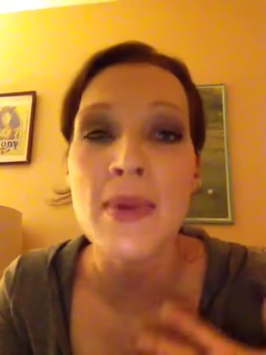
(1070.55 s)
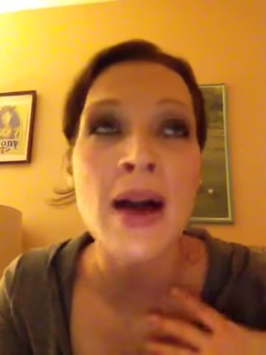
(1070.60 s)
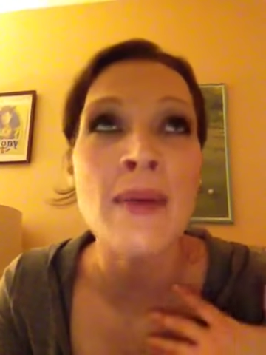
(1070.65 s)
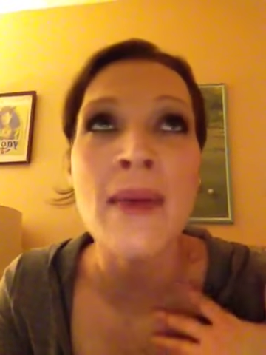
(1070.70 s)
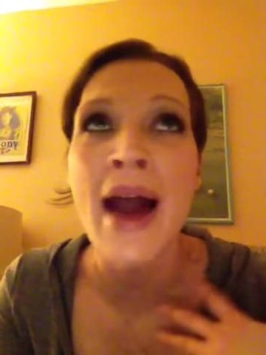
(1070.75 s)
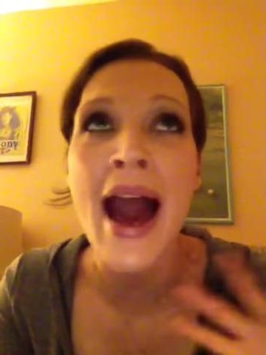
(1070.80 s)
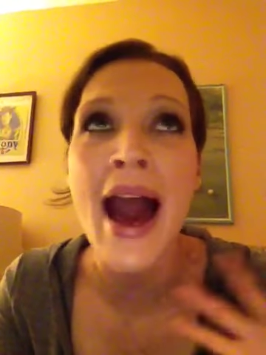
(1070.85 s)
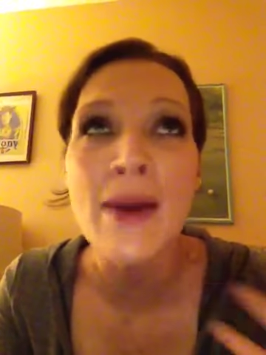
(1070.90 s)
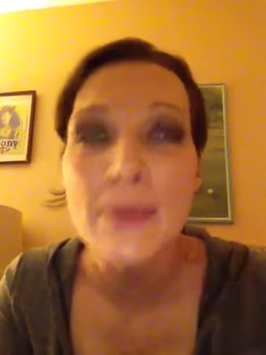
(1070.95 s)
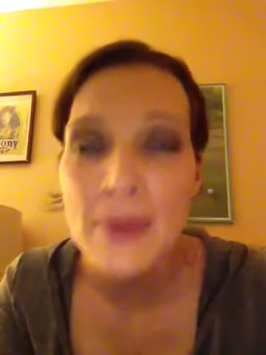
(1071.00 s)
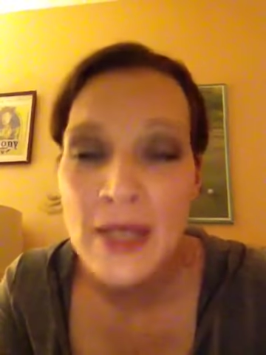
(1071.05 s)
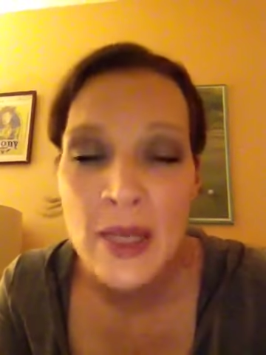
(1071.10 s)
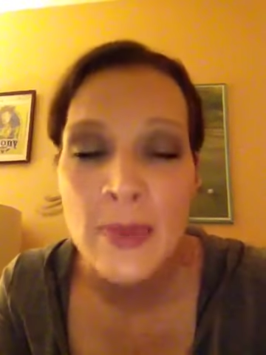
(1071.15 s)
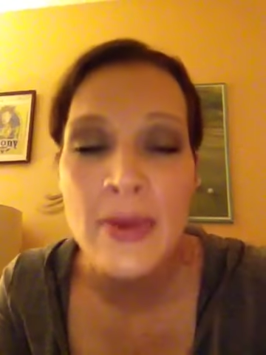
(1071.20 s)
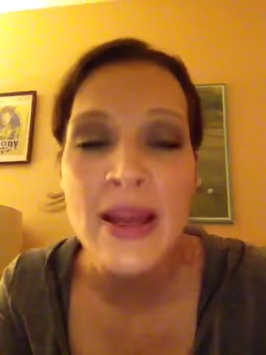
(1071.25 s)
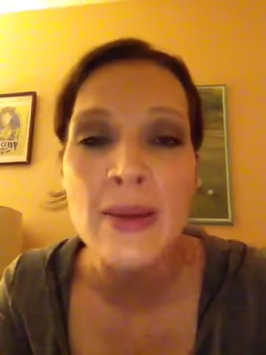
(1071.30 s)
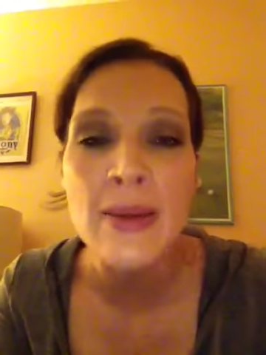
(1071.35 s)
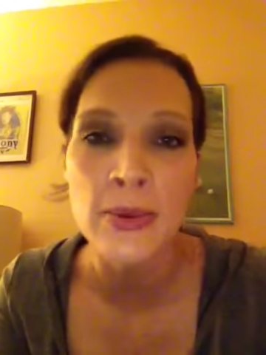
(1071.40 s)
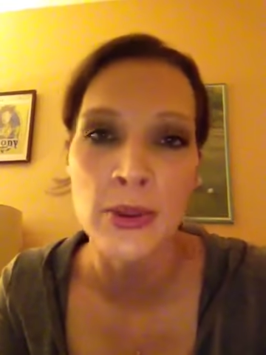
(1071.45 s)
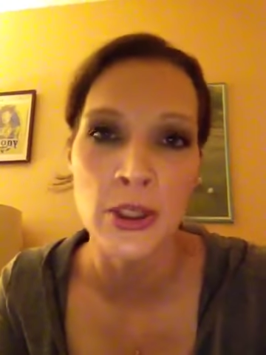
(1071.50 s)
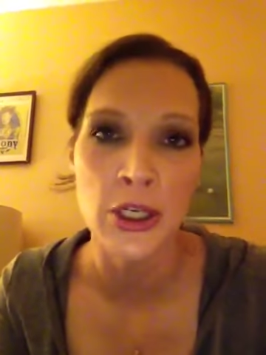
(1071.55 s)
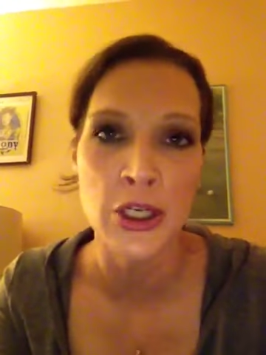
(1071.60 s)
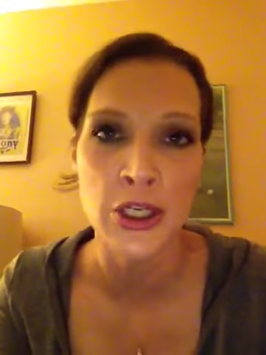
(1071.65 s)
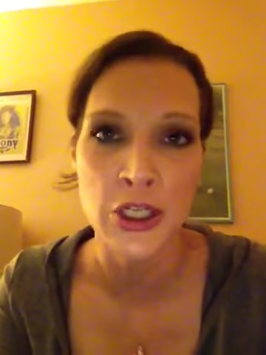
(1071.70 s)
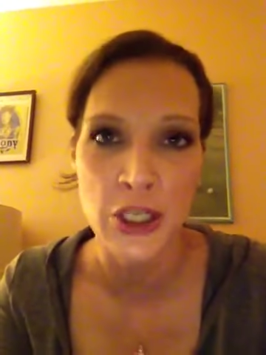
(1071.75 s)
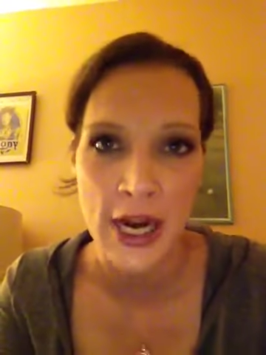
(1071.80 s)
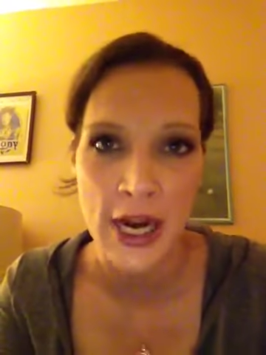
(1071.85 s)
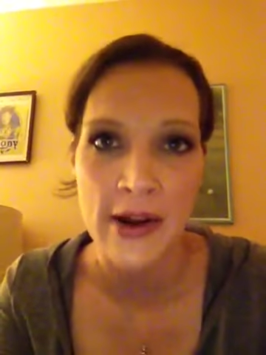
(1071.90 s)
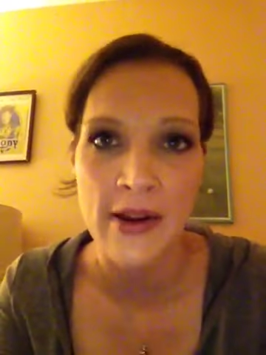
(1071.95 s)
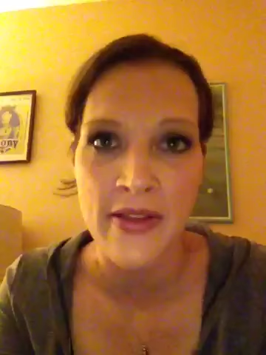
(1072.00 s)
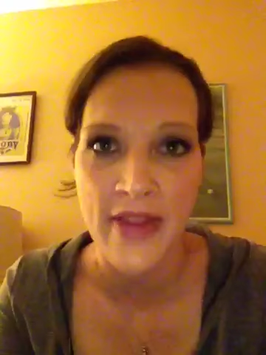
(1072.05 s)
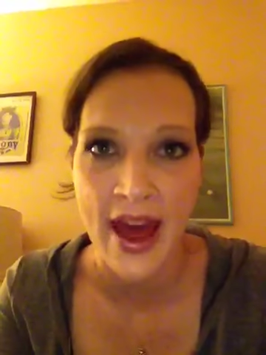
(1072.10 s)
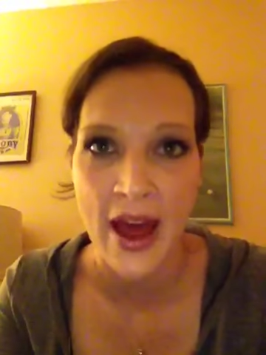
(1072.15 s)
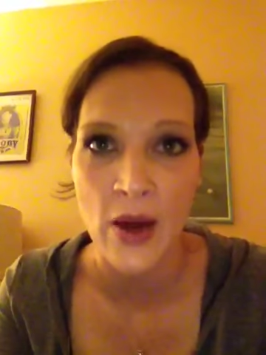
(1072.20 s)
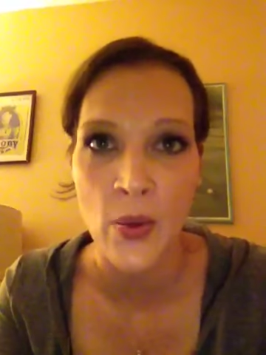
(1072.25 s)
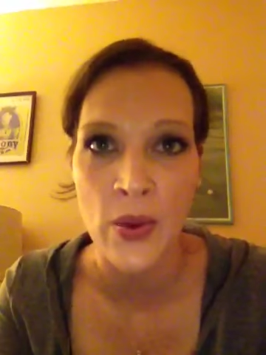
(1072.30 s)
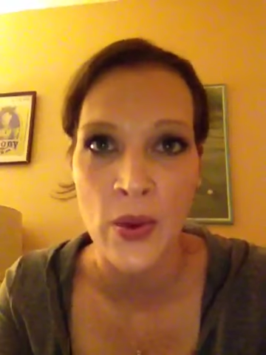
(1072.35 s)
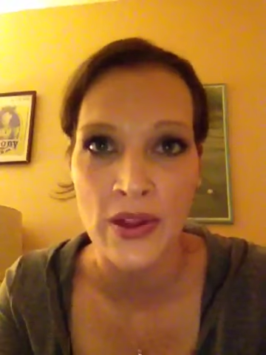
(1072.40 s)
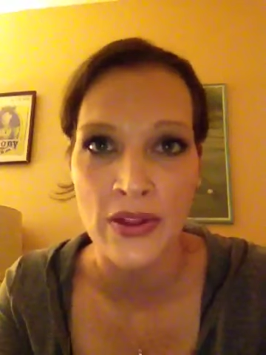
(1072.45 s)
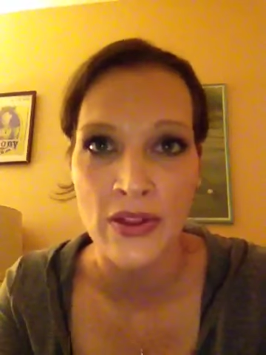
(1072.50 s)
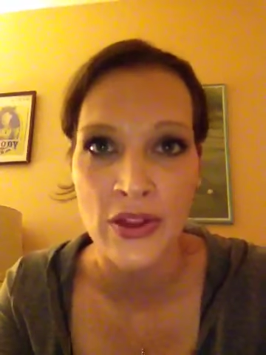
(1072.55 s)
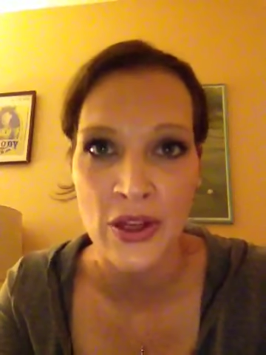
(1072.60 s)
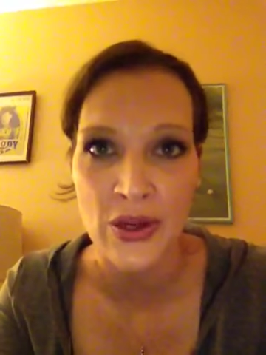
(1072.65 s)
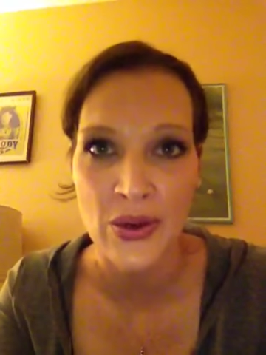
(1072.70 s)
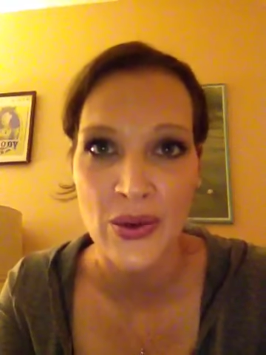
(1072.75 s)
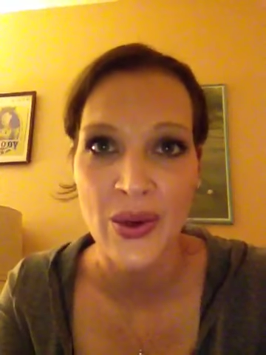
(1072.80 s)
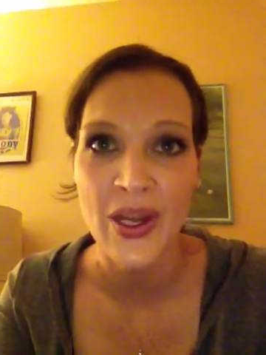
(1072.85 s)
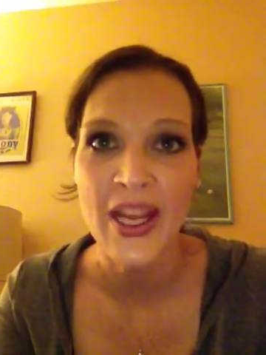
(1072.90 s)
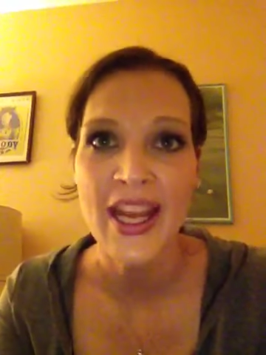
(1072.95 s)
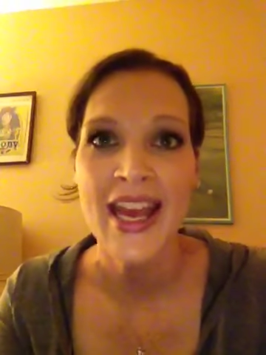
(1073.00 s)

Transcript: I'm happy to be able to share that with you